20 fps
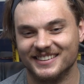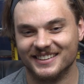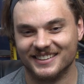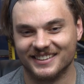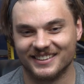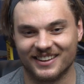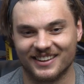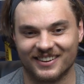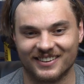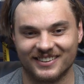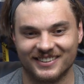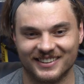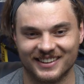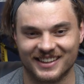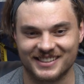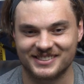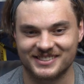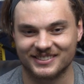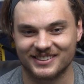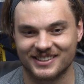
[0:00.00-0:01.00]
No,
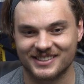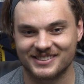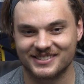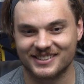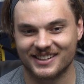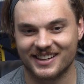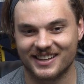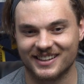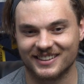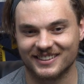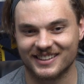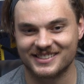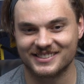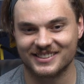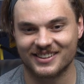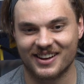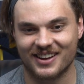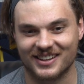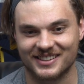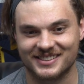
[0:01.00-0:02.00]

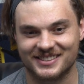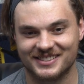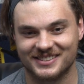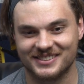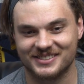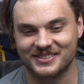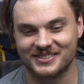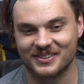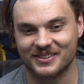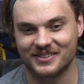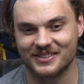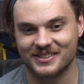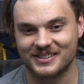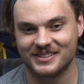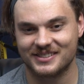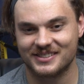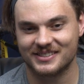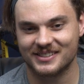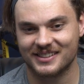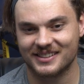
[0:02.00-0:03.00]
less locks. So
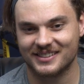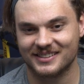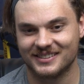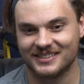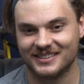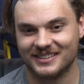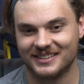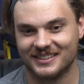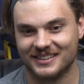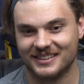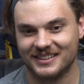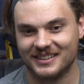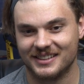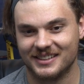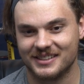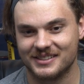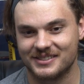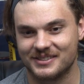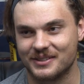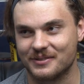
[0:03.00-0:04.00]

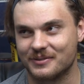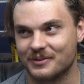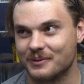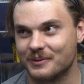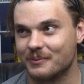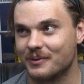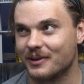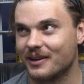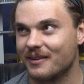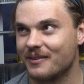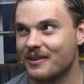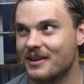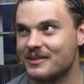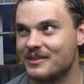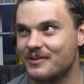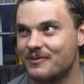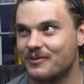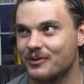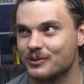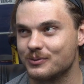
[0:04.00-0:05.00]
it's different. But
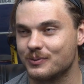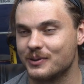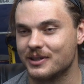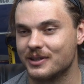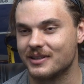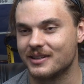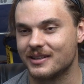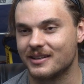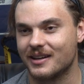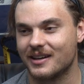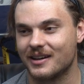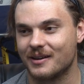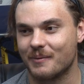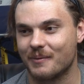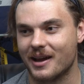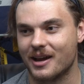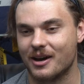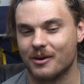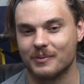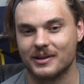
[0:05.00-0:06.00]
it feels weird in
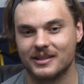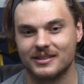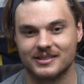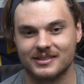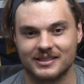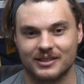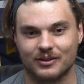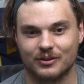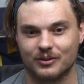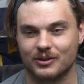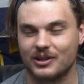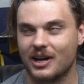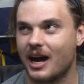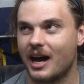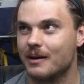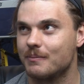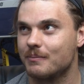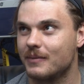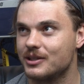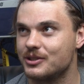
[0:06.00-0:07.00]
my helmet. It doesn't get all
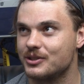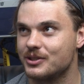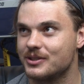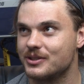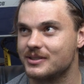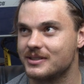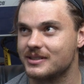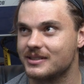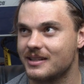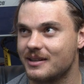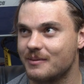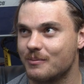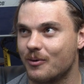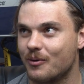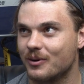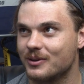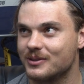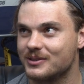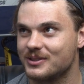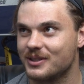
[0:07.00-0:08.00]
caught in my jersey
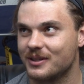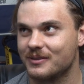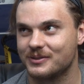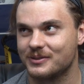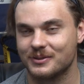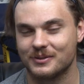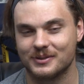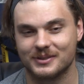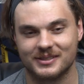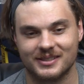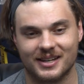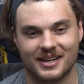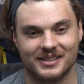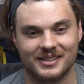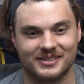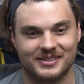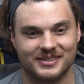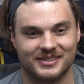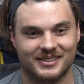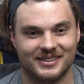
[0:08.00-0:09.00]
anymore and stuff. So it's
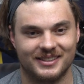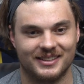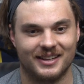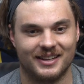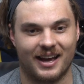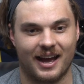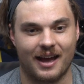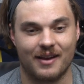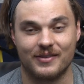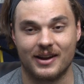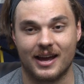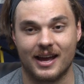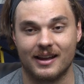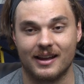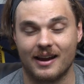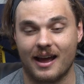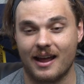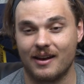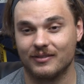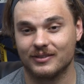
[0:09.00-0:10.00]
nice. I
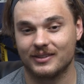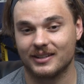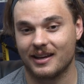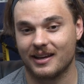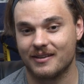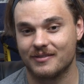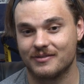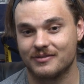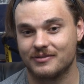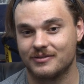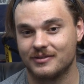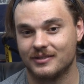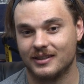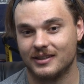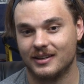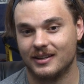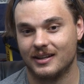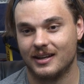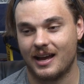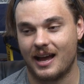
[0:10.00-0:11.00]
don't think I've
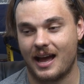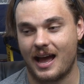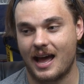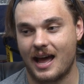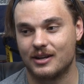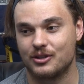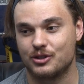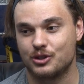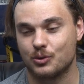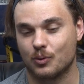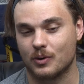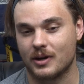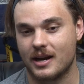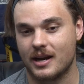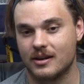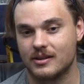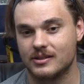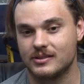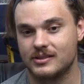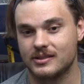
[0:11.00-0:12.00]
had short
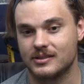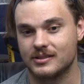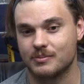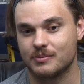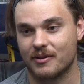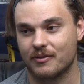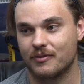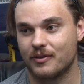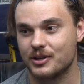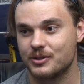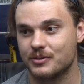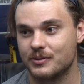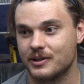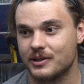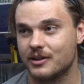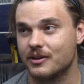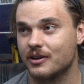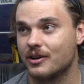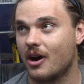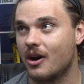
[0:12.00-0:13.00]
hair since my
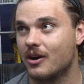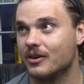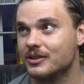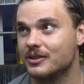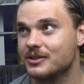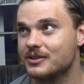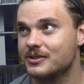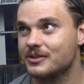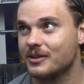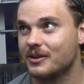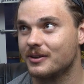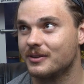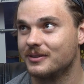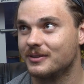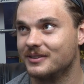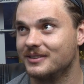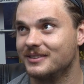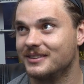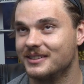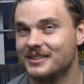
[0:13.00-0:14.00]
freshman year of college. So
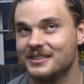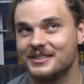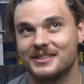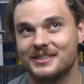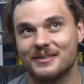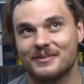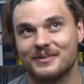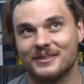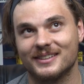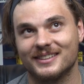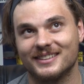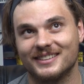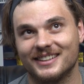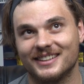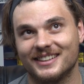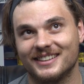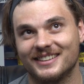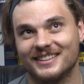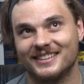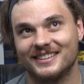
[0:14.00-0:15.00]
it's different.
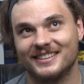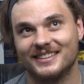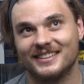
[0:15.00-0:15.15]
Yeah.